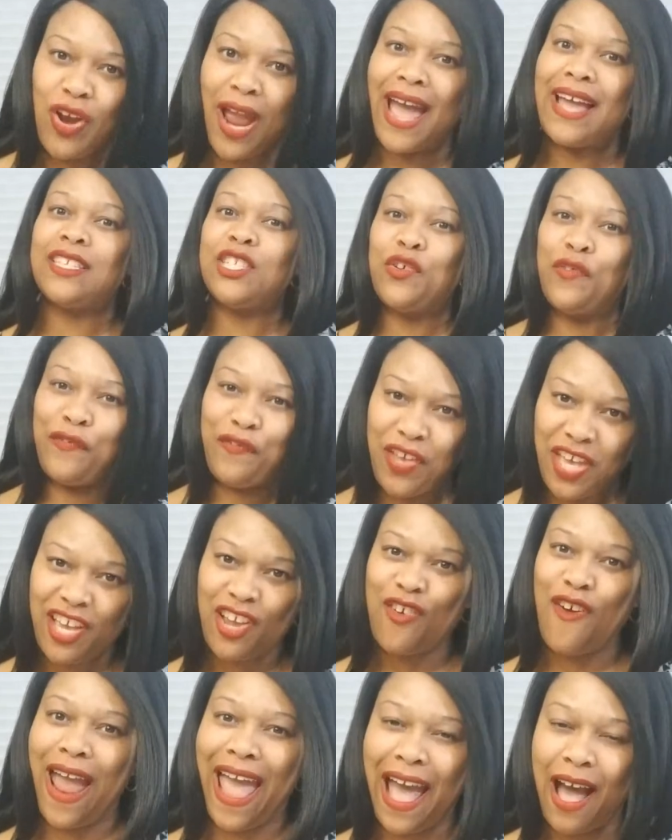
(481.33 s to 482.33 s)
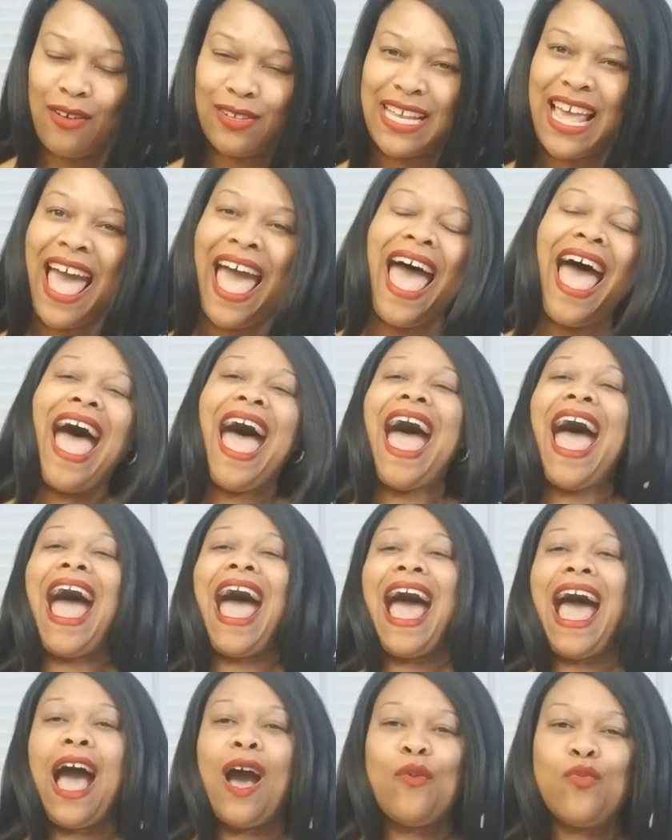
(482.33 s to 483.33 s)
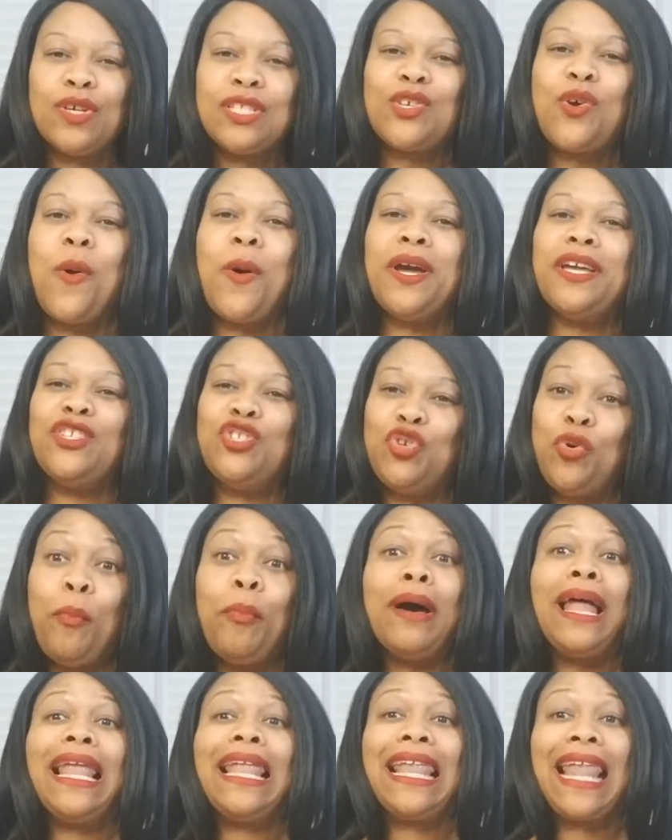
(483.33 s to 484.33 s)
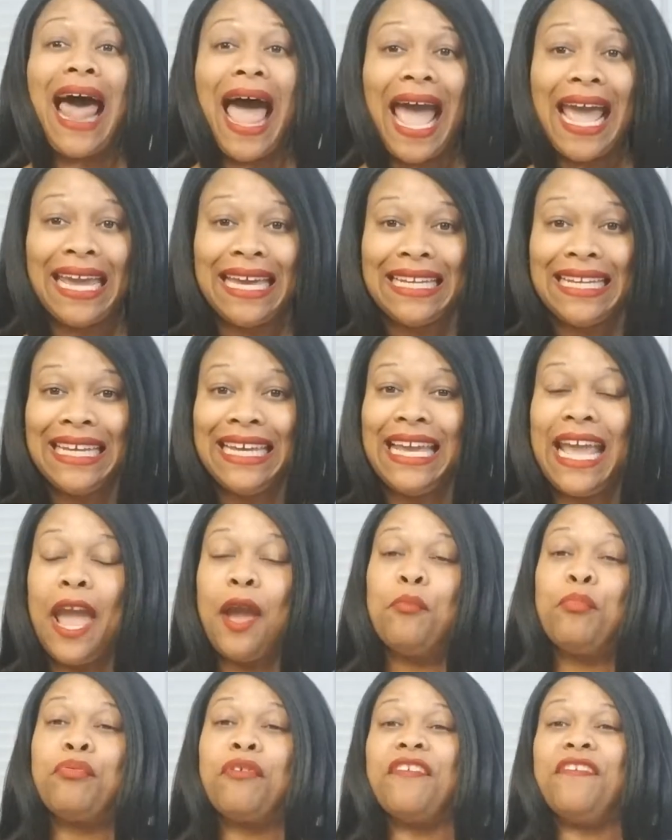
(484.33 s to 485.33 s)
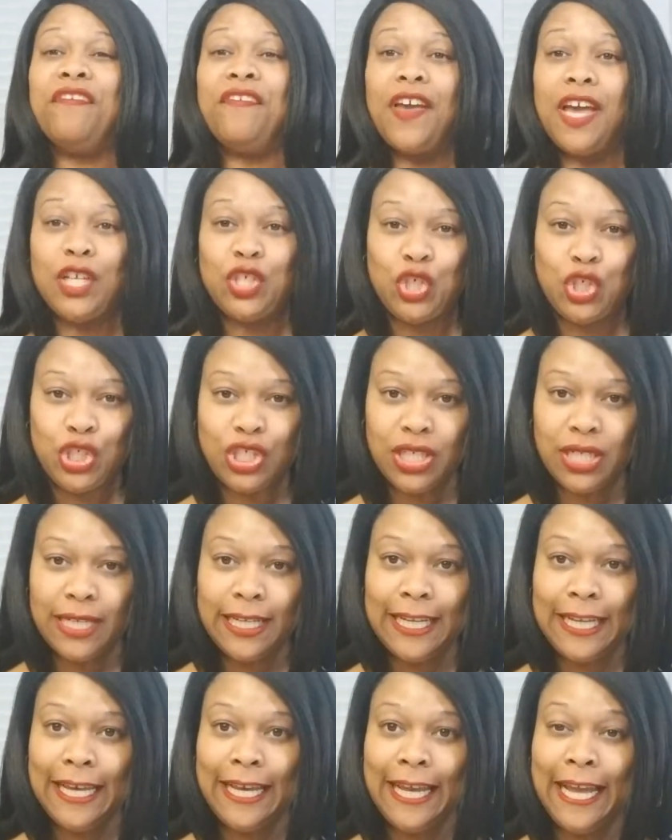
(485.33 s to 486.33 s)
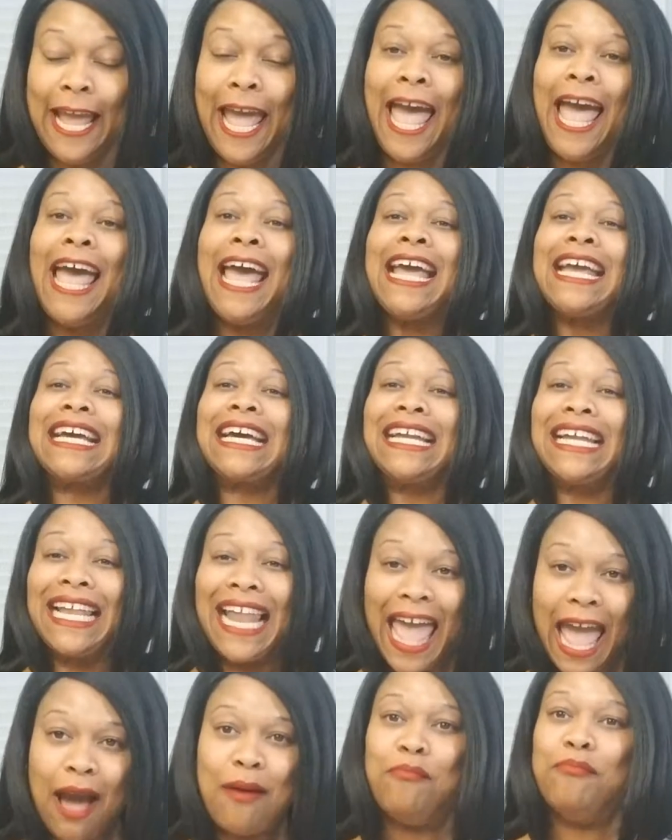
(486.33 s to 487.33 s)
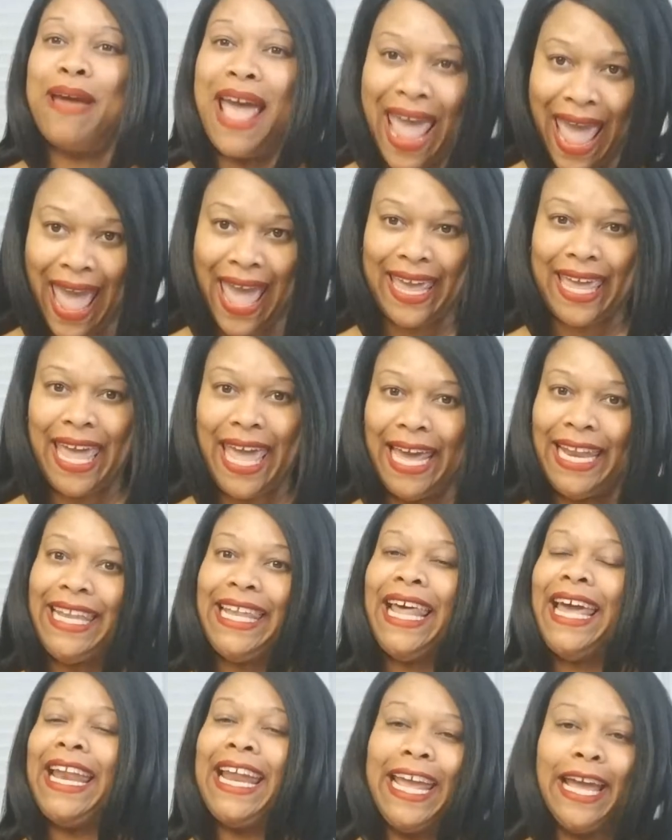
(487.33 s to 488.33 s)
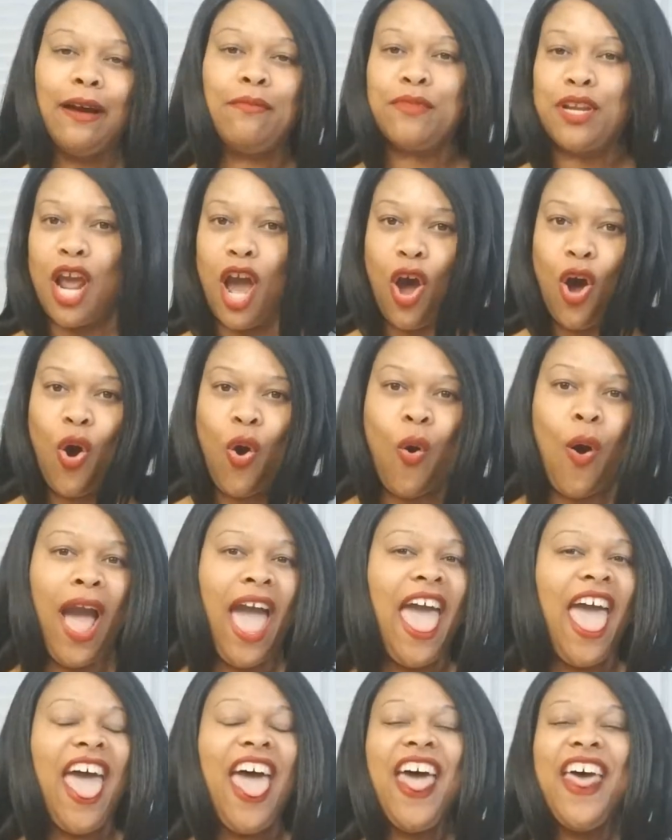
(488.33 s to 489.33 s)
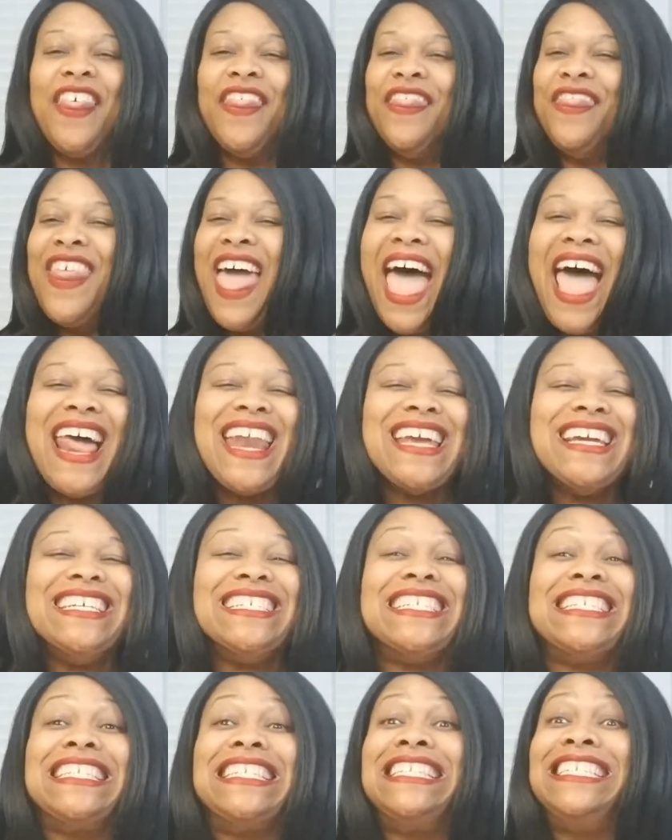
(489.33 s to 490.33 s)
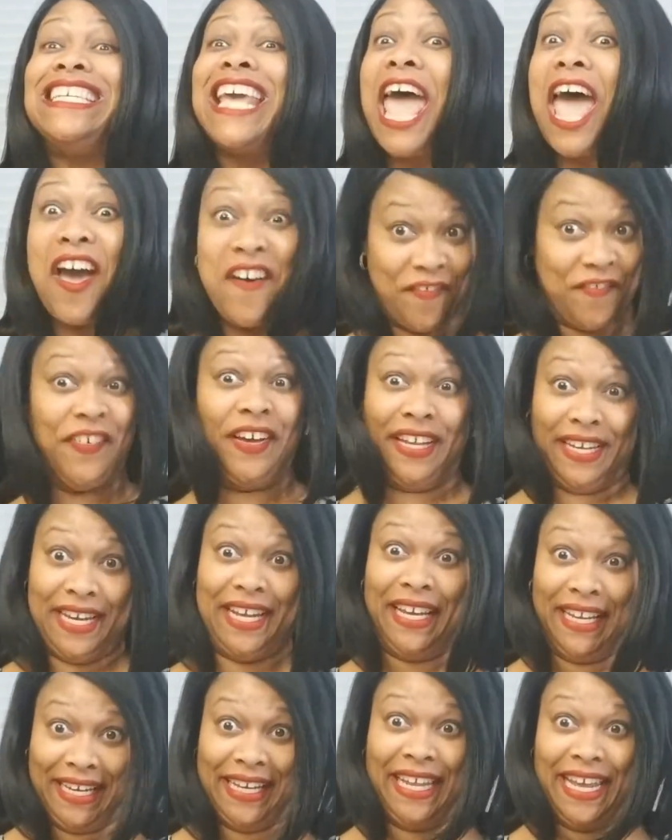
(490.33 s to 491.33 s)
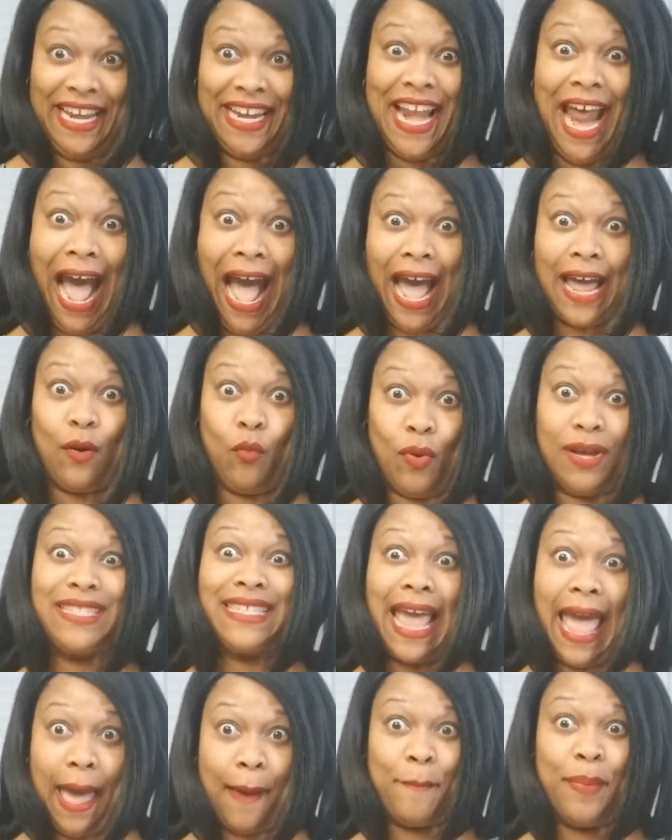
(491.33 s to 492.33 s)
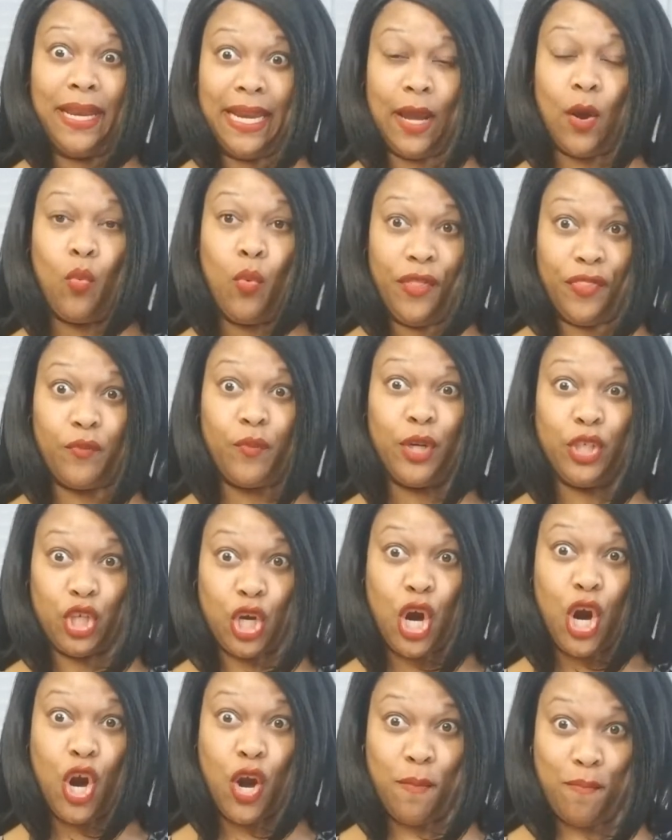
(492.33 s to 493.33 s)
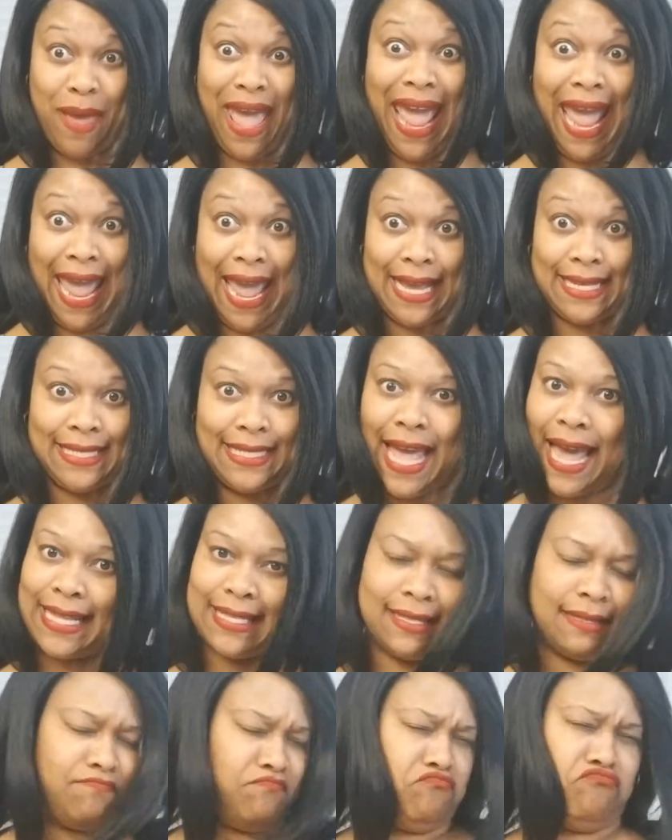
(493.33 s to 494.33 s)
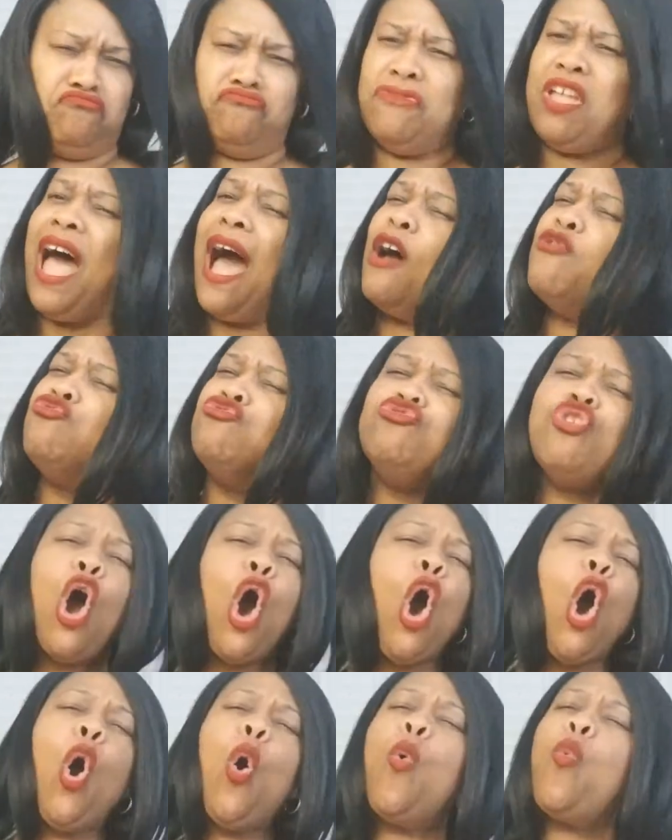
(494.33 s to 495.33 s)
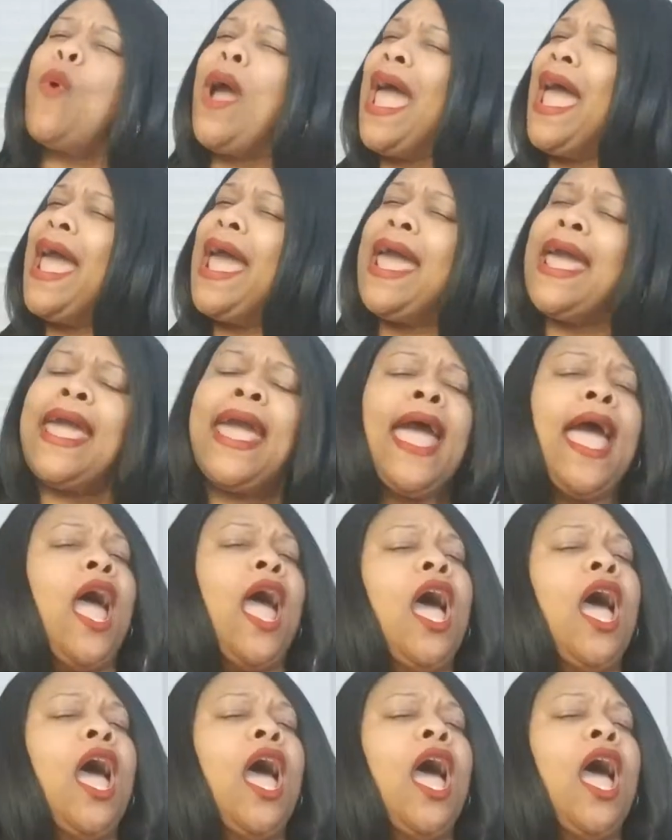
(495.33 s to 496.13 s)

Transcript: trying to figure out how I was going to politely and professionally clap back and let him know that is definitely not what's happening with return bags. That's not, no way.